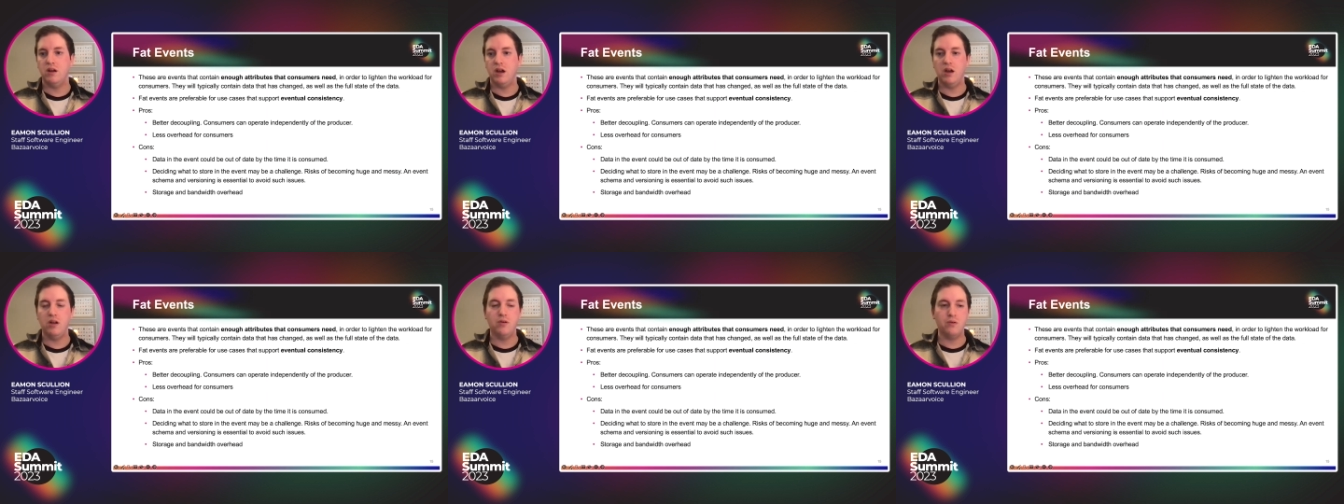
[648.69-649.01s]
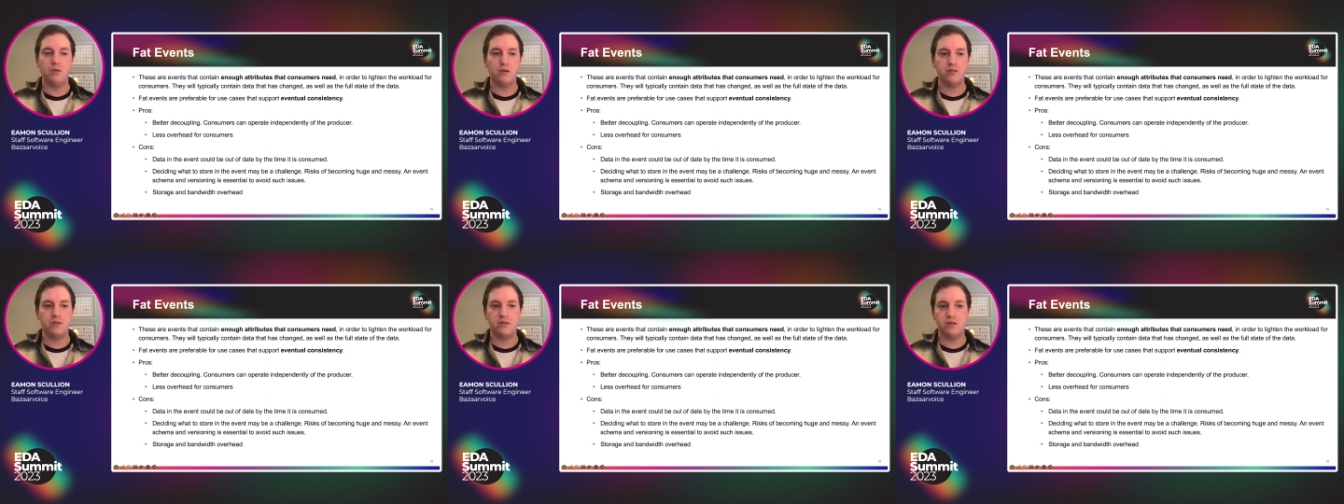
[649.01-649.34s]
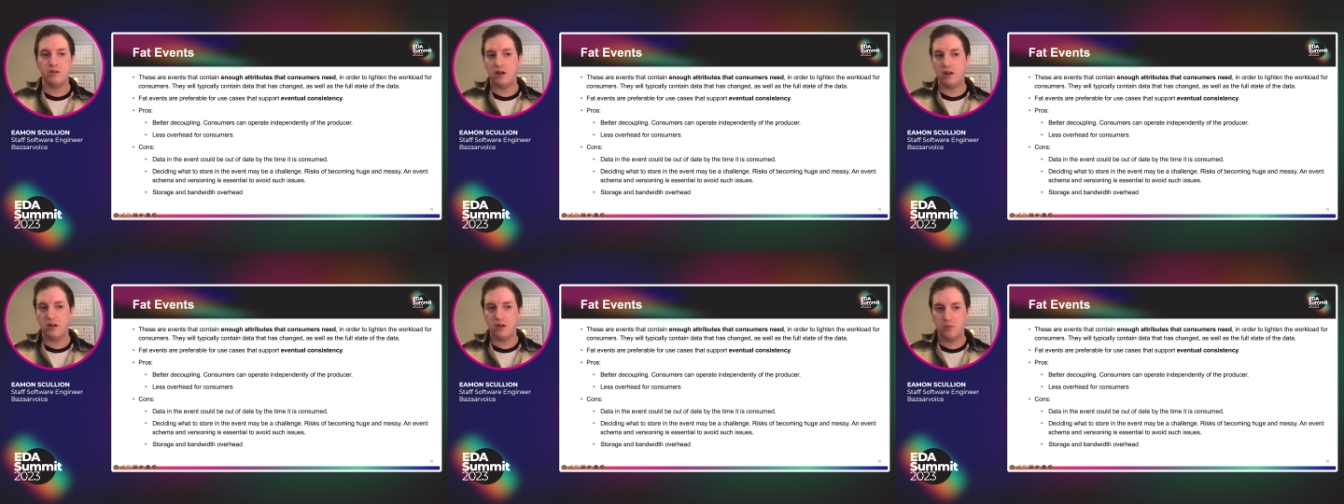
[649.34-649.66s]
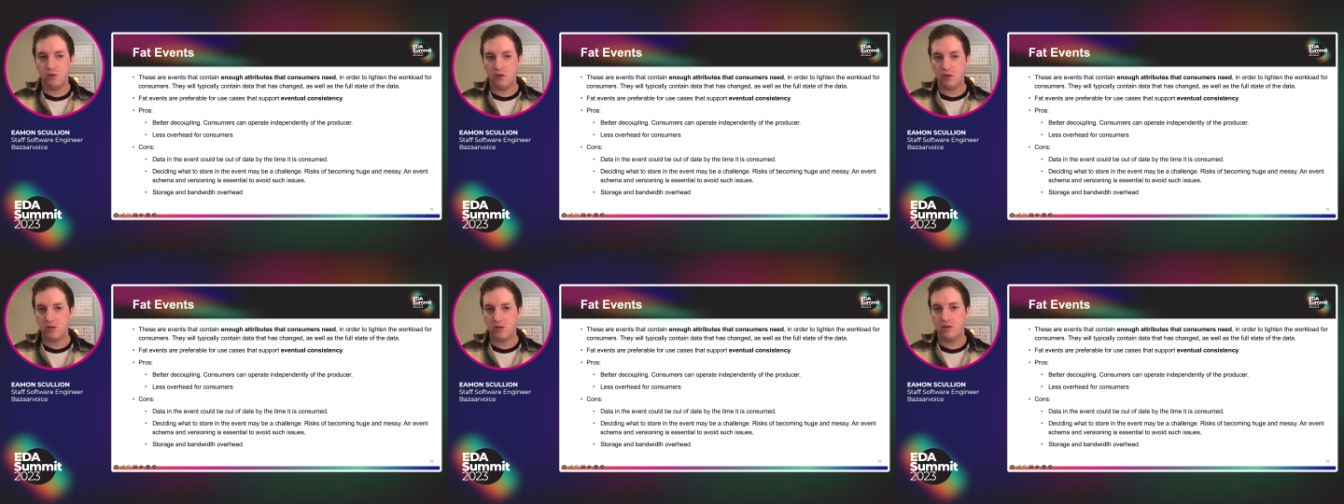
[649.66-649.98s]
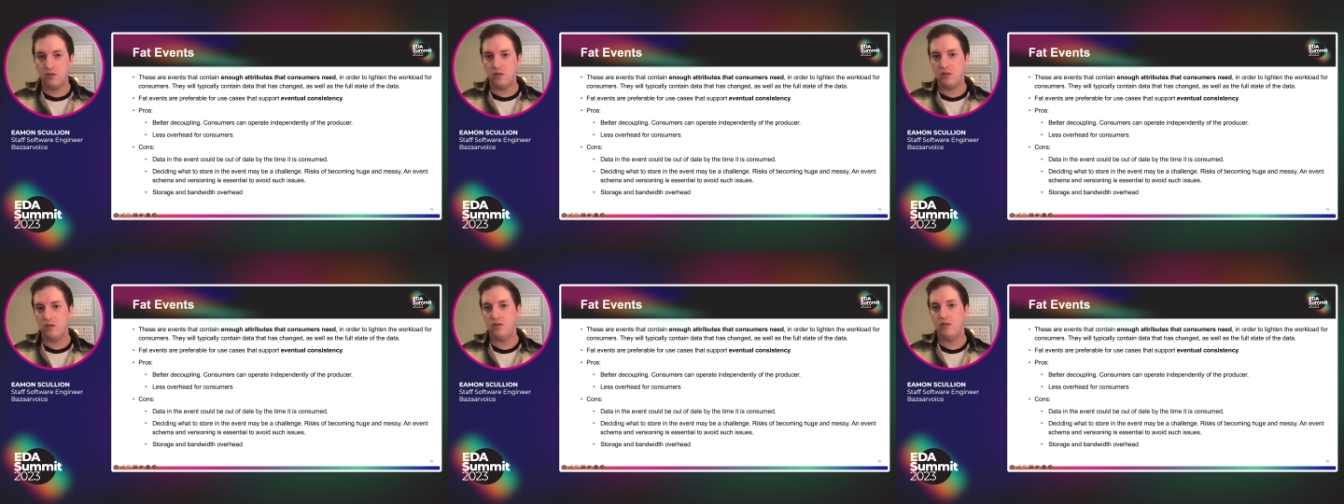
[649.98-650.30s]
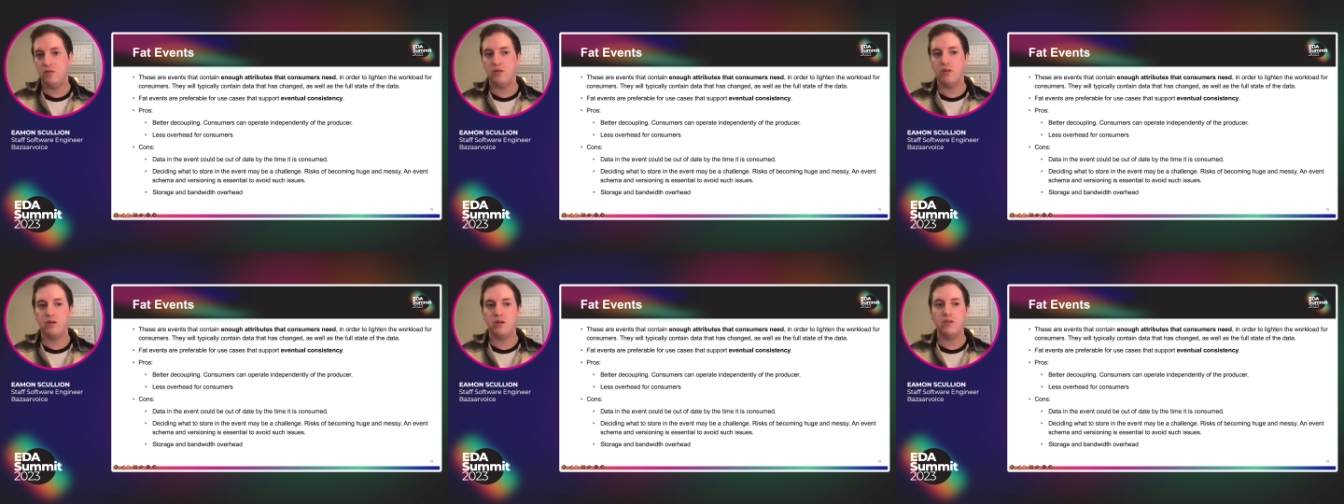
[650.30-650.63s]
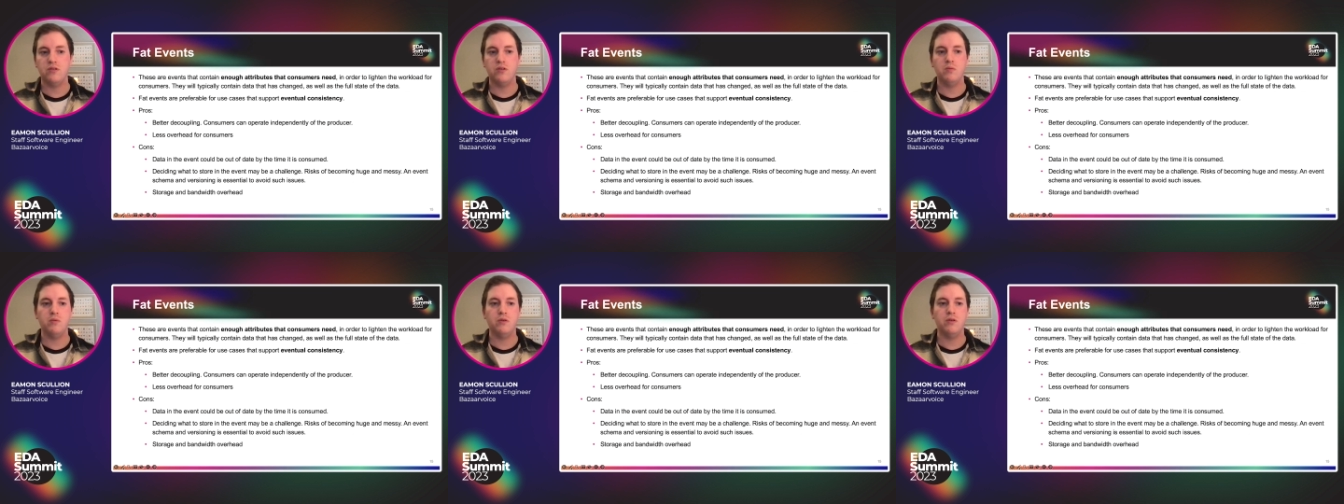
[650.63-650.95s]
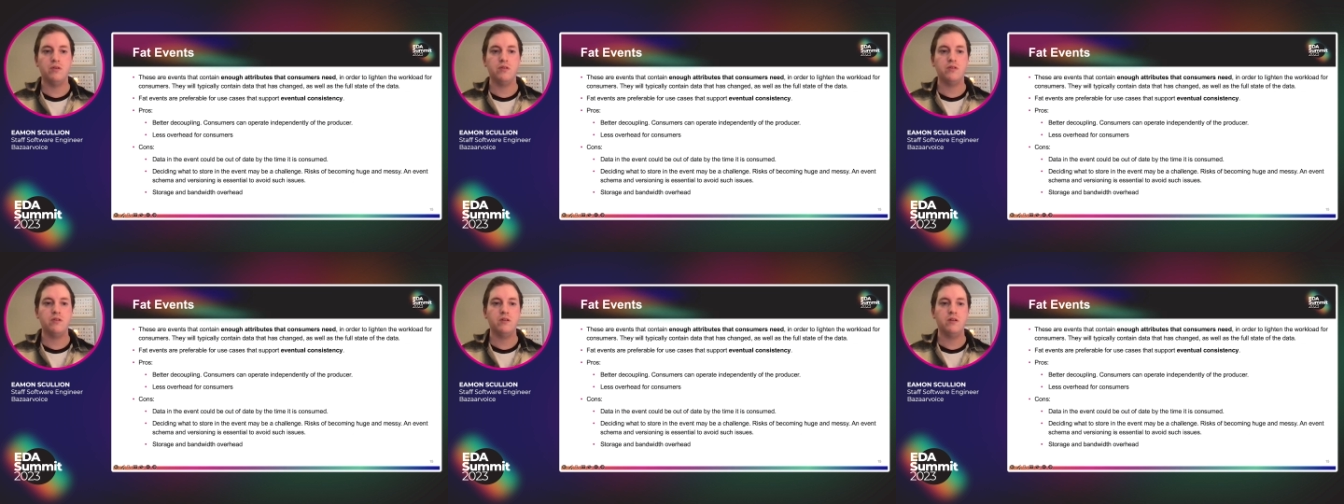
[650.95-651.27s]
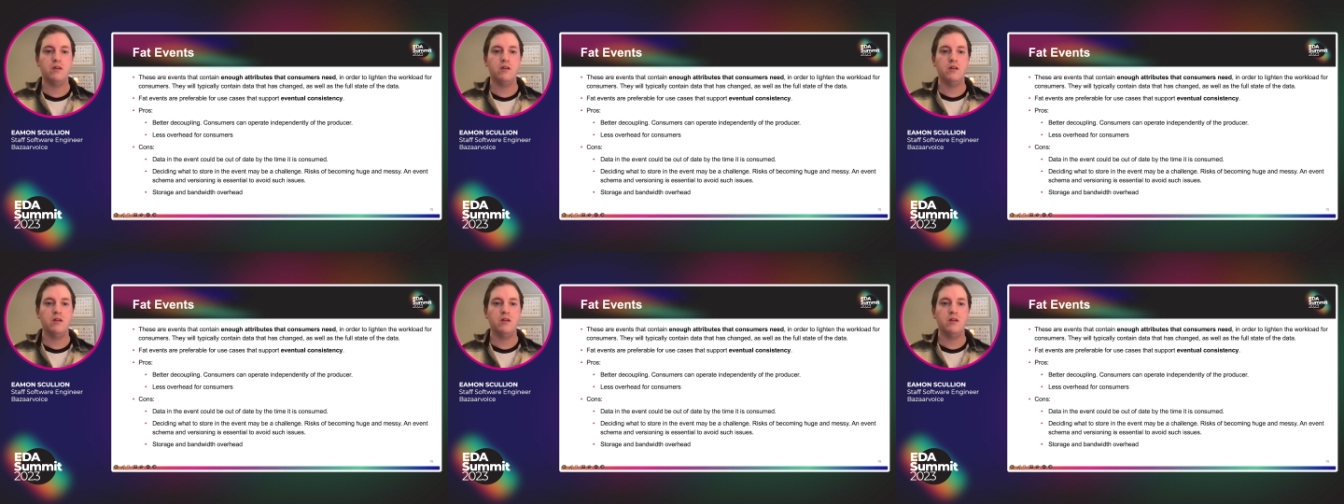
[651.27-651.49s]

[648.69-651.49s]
in order to lighten the workload for the consumers.